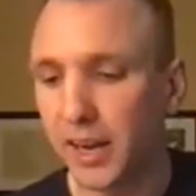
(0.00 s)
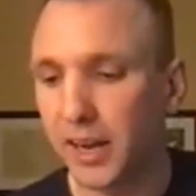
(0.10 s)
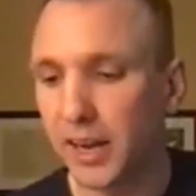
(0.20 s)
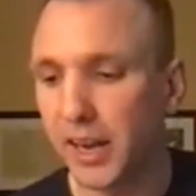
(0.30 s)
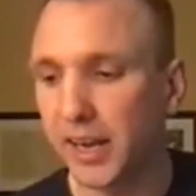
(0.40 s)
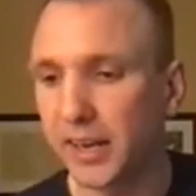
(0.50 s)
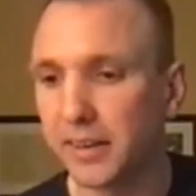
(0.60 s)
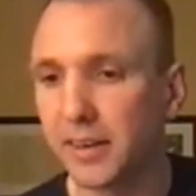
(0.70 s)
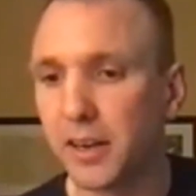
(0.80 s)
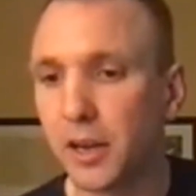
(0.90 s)

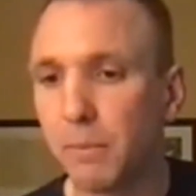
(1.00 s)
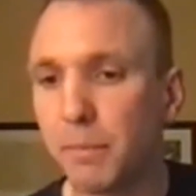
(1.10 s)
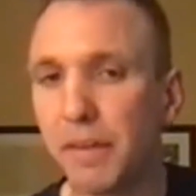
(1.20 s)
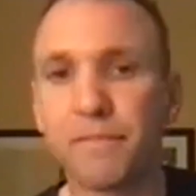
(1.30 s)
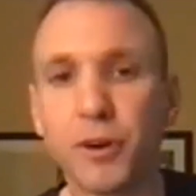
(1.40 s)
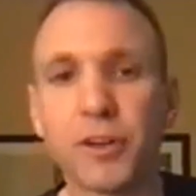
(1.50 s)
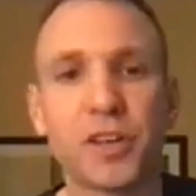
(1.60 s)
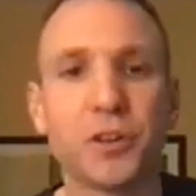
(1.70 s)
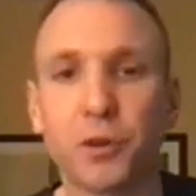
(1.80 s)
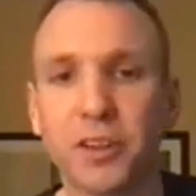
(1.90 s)
And before you
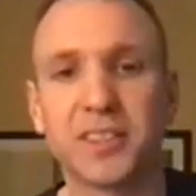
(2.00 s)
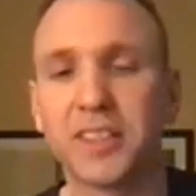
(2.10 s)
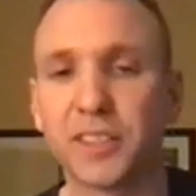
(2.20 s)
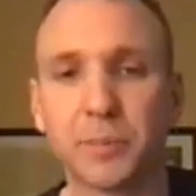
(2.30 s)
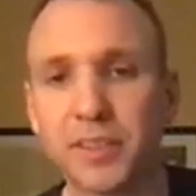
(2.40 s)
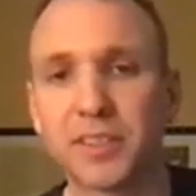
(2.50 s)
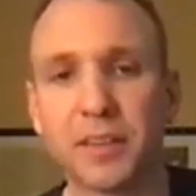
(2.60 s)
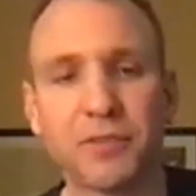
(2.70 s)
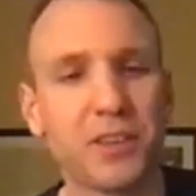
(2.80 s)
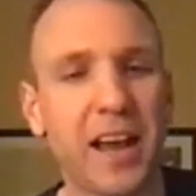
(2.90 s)
can do all this discipline
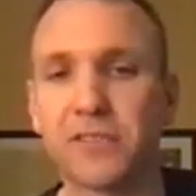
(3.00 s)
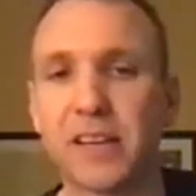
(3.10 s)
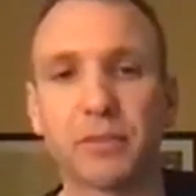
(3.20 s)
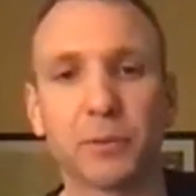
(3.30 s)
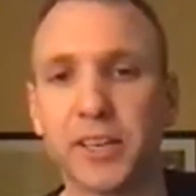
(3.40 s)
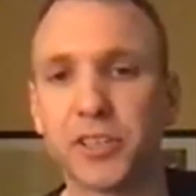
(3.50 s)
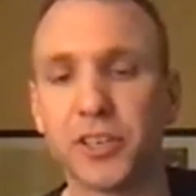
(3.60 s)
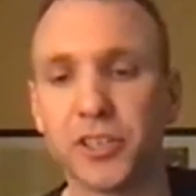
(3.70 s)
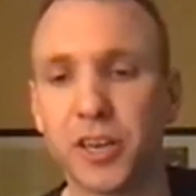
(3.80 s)
stuff, you have to have a relationship.